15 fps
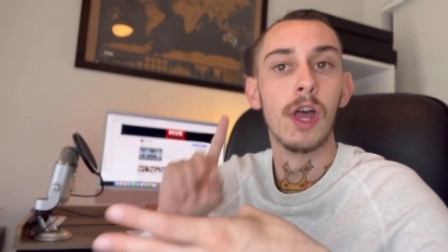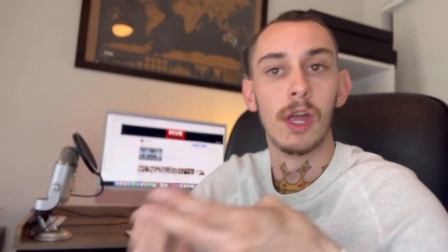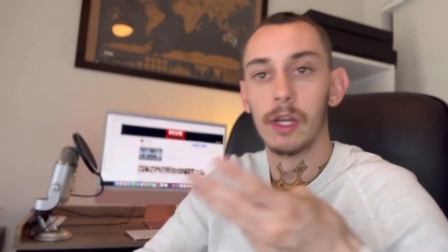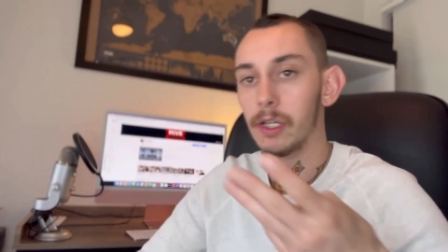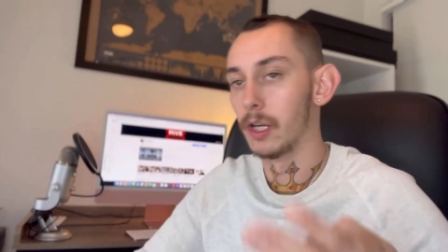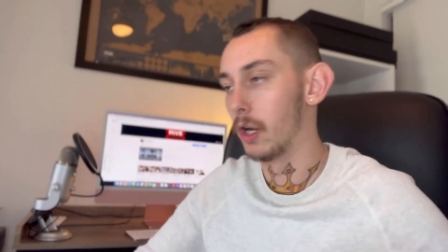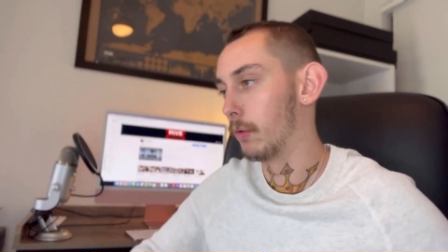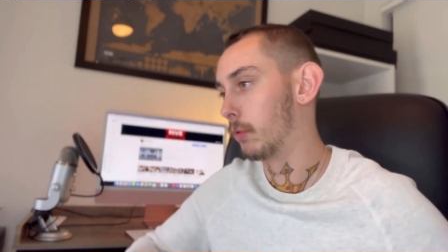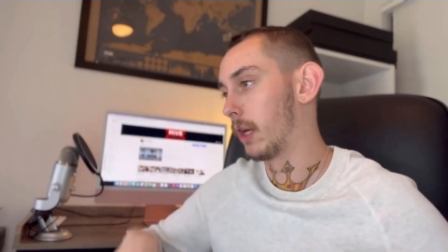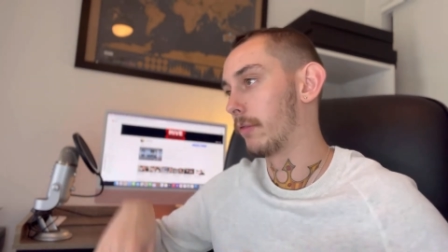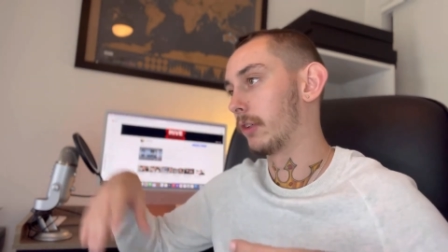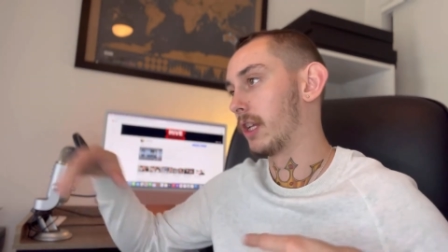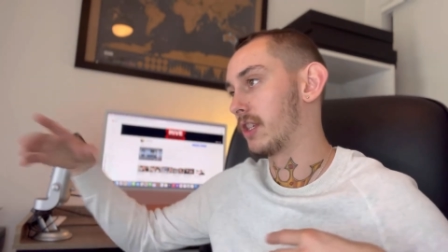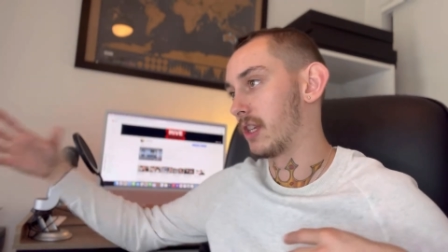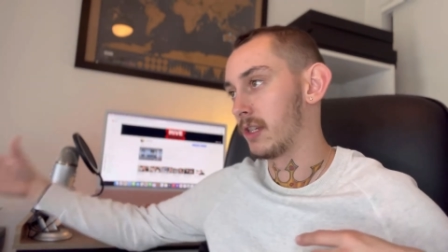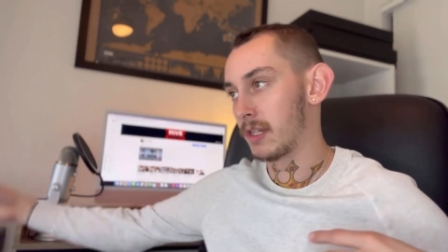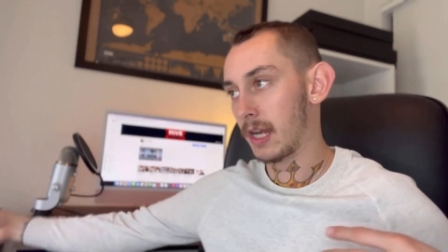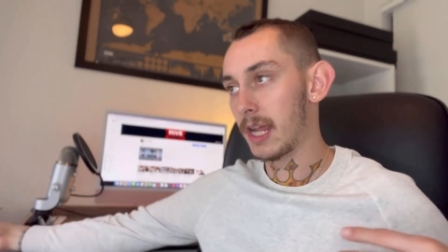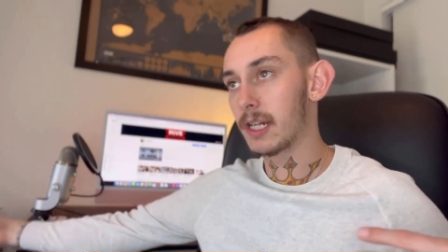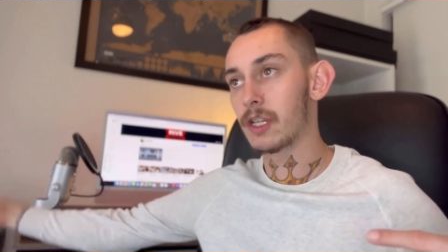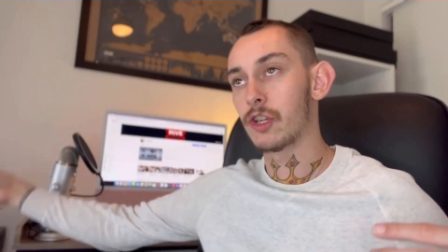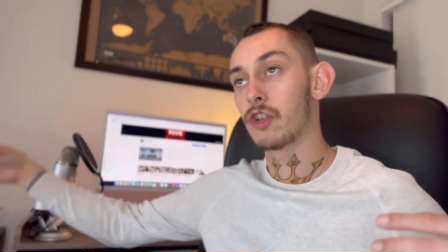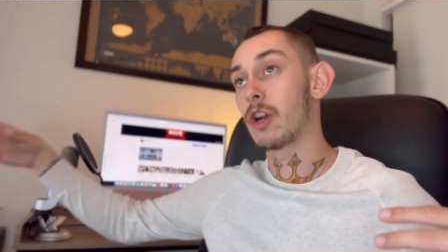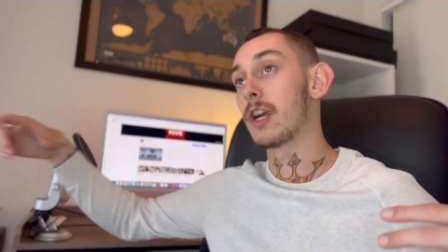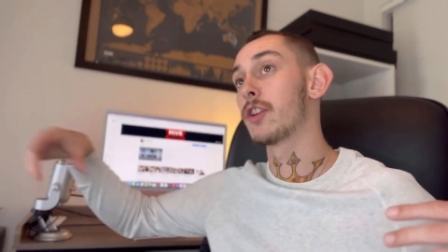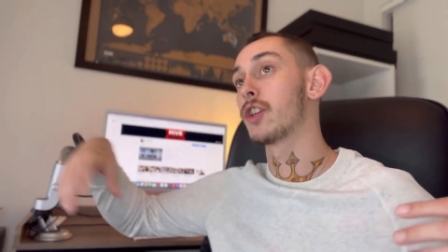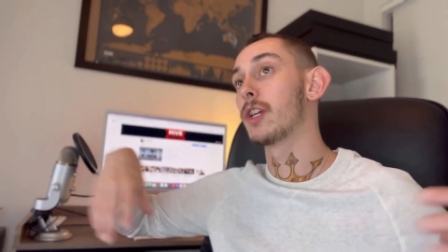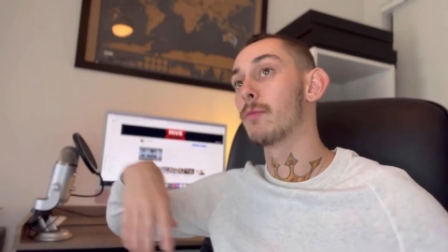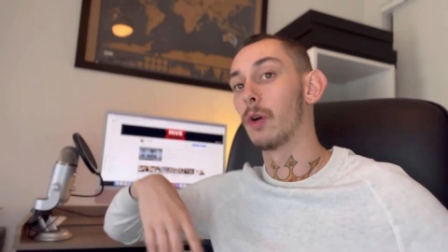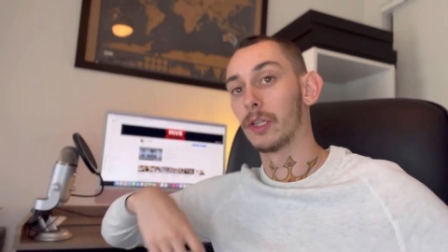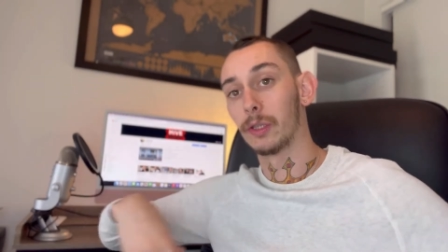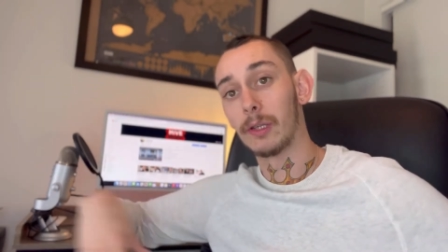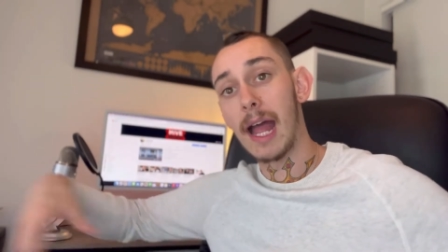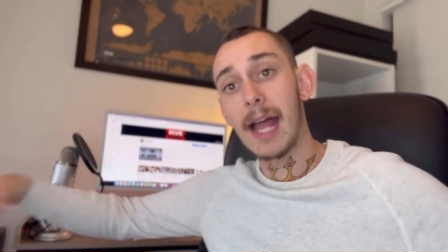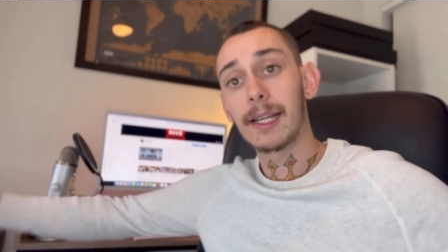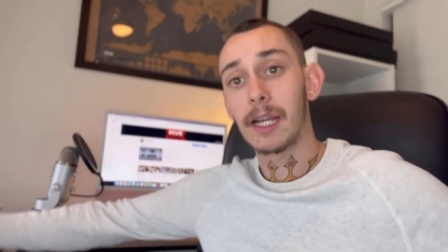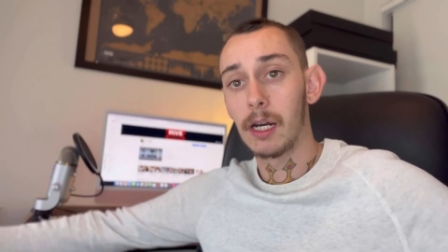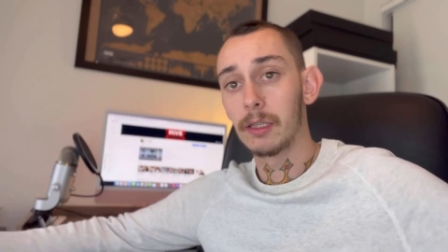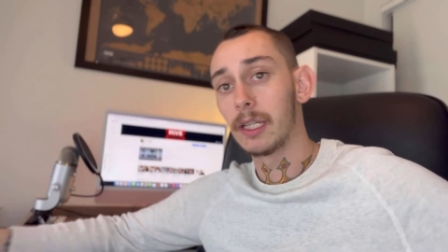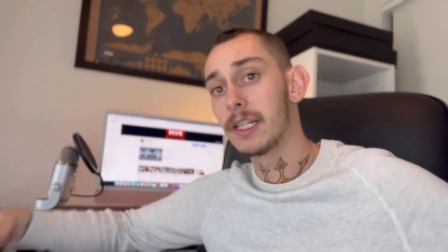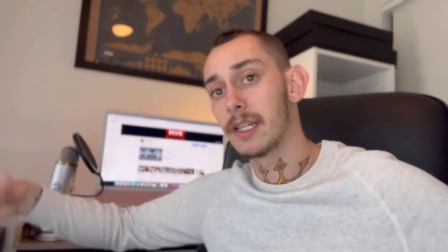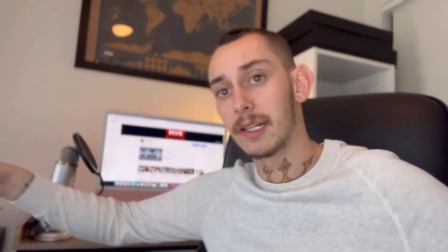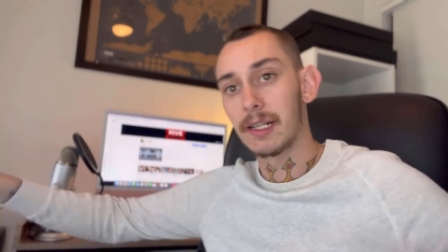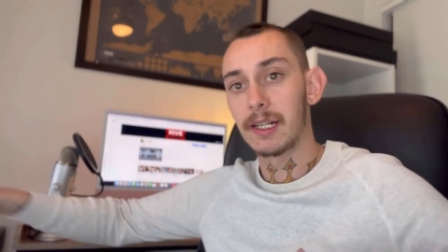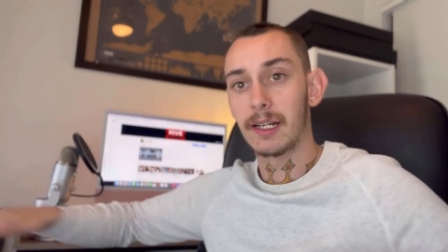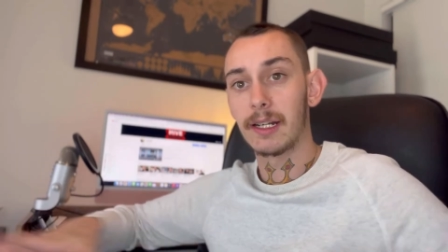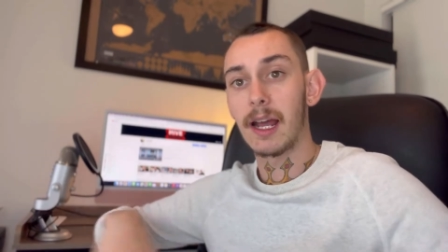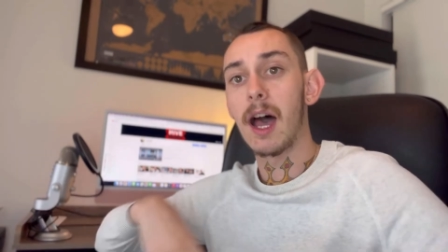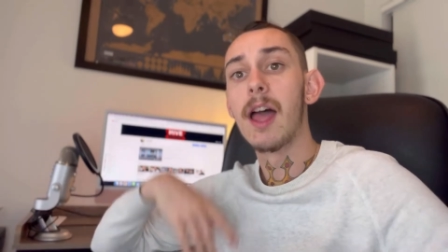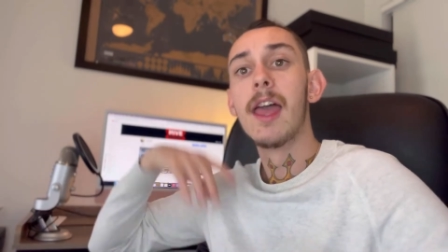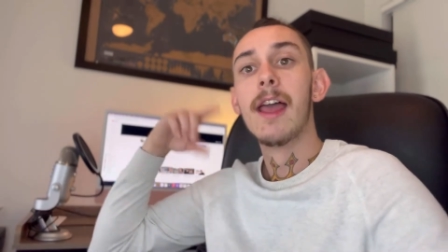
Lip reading: whatever it is as an exit strategy, what you're at currently, da-da-da-da-da.